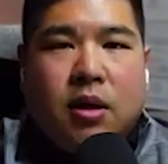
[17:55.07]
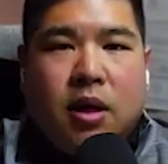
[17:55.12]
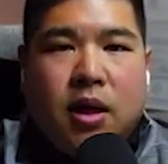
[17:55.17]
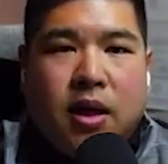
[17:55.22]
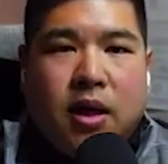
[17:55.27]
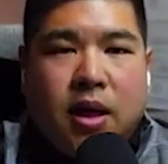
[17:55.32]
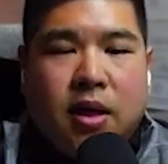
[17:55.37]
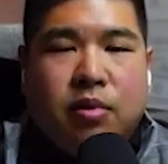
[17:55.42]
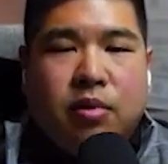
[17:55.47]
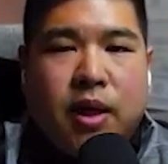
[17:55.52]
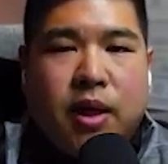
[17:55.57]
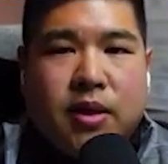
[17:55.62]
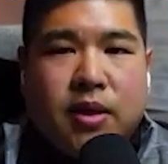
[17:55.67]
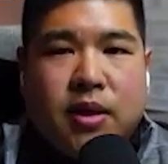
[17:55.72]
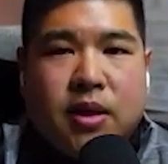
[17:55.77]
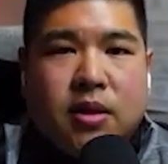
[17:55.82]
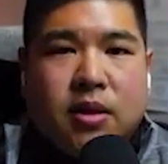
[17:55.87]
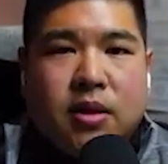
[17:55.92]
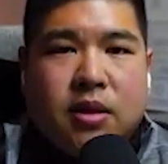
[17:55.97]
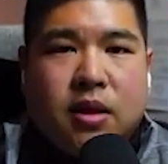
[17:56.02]
in
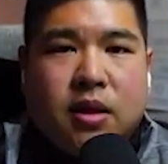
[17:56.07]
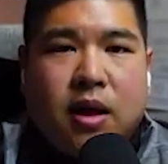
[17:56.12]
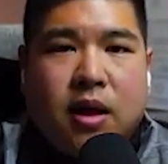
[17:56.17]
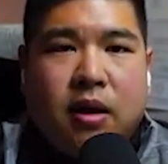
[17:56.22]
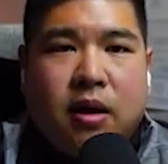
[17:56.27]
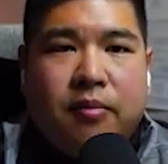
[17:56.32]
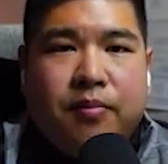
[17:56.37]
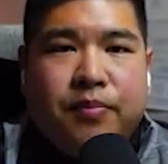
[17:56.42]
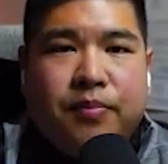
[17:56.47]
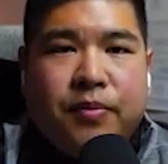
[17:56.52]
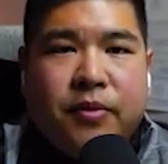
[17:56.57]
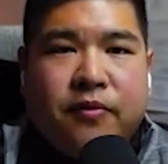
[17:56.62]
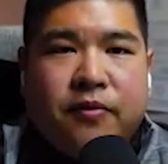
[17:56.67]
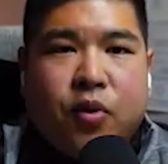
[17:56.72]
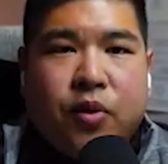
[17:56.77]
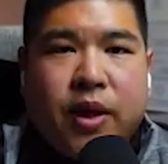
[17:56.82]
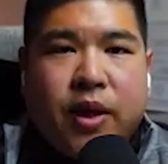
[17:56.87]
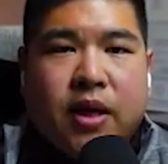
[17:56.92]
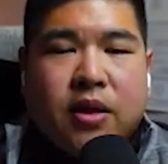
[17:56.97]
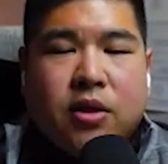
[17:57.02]
places um,
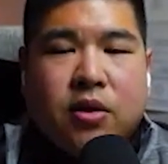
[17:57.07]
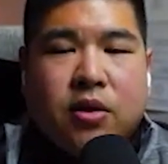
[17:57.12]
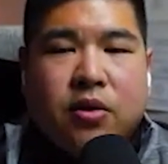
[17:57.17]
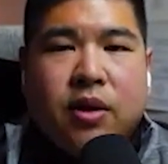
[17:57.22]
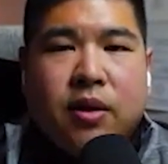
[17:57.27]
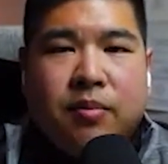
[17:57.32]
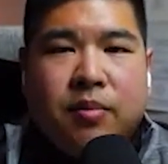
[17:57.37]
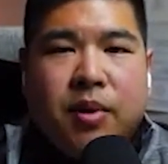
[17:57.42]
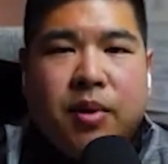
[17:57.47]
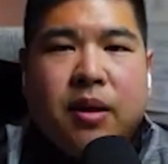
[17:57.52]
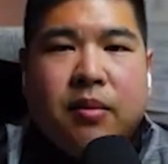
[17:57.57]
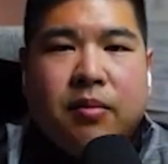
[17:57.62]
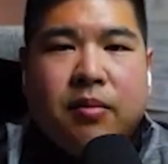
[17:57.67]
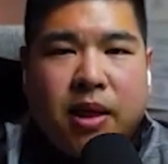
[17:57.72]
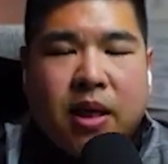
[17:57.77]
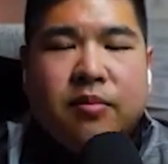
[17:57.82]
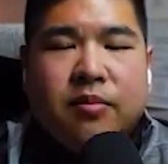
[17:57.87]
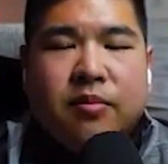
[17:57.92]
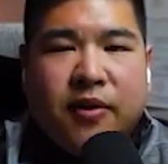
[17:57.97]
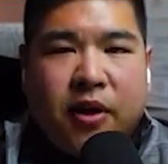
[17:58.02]
for that. So it, it
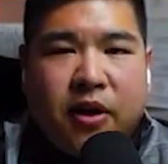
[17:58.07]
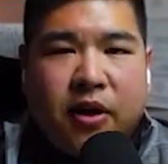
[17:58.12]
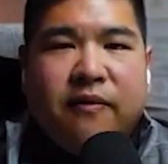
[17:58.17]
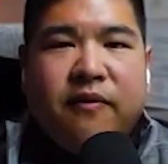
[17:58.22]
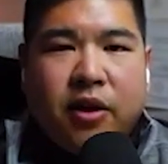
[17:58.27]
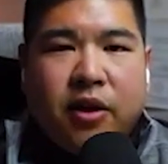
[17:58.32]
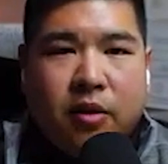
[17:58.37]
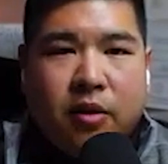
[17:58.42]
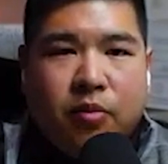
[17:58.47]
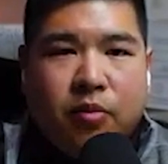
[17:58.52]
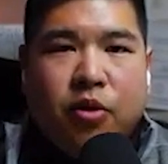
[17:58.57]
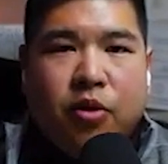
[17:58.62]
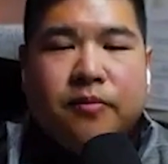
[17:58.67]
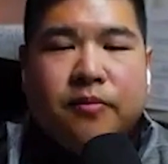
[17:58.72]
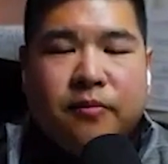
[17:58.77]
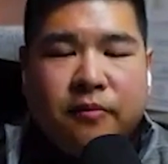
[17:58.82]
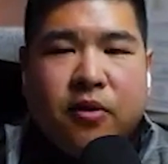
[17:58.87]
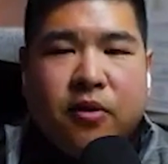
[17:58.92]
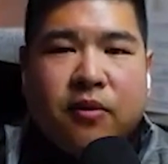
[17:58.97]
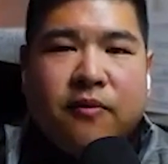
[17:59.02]
becomes valuable
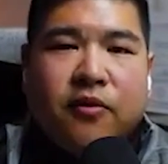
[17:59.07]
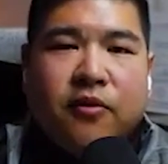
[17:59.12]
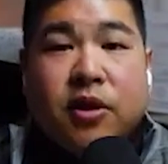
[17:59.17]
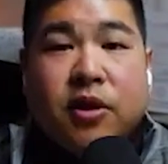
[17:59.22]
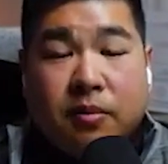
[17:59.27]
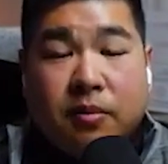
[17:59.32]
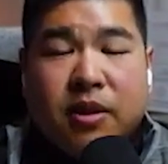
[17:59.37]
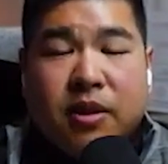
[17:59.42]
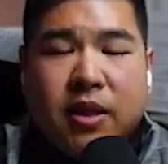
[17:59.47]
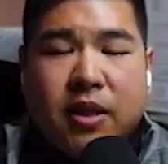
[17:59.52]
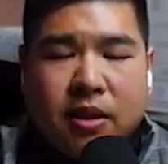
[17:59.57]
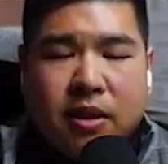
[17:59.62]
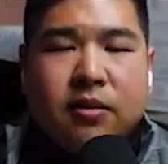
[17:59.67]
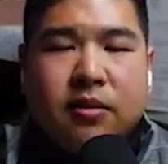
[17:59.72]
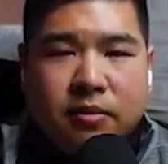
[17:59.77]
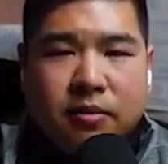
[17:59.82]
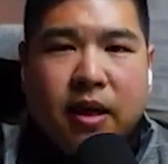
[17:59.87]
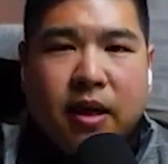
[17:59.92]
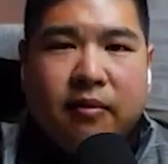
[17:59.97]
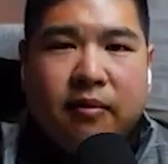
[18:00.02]
for for some
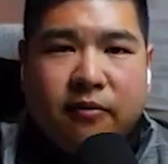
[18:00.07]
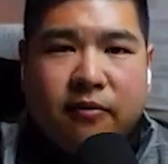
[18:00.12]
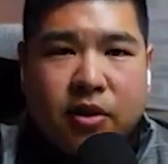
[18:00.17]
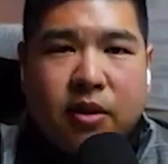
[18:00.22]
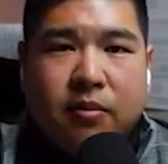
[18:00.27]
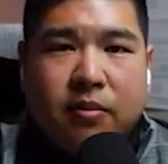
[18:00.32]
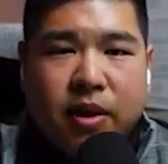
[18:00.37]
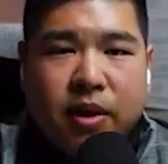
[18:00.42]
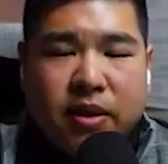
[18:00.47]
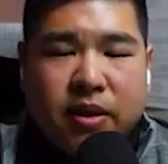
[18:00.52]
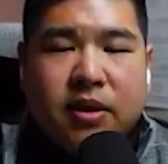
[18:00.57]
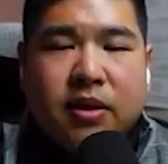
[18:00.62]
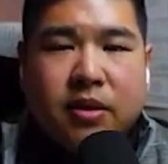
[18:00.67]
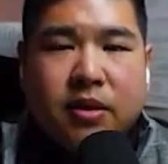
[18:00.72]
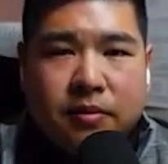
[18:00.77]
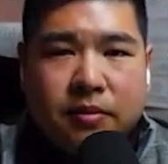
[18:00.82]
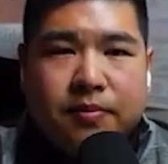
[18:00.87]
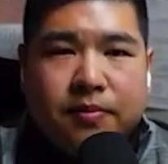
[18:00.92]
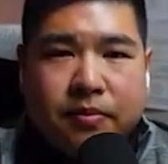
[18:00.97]
cities. Yeah, for some places. Okay.